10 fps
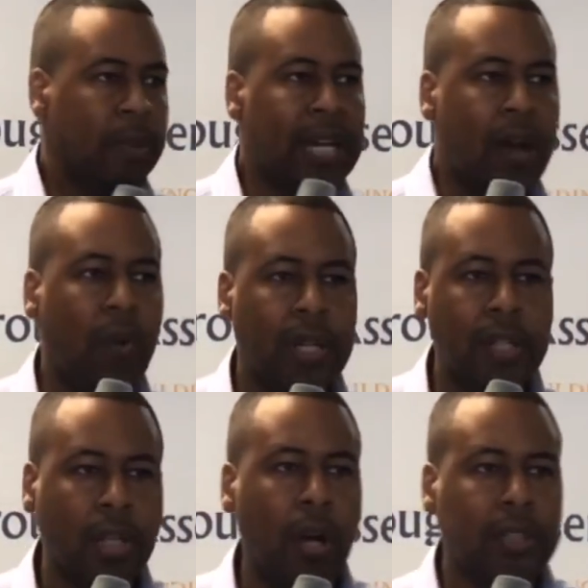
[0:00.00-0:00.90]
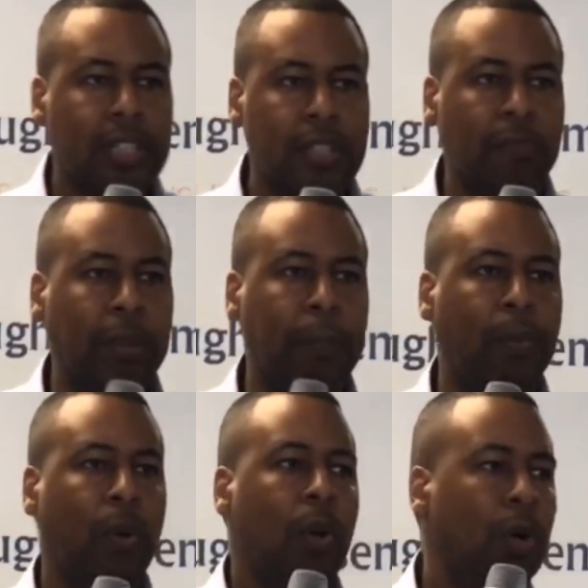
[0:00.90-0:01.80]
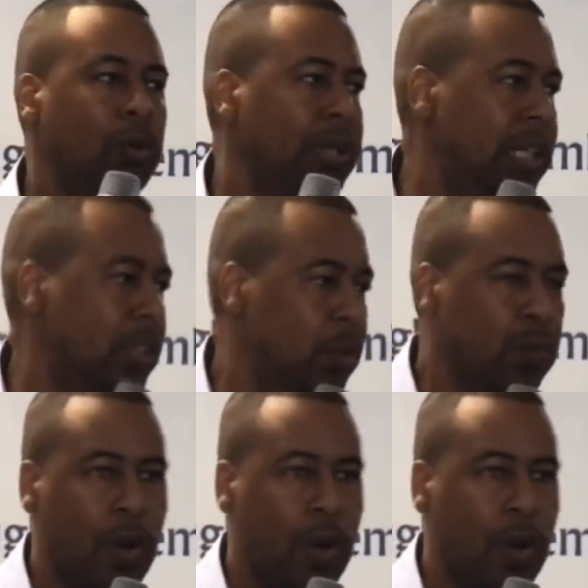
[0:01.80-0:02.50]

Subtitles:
But I want to talk to some people who need to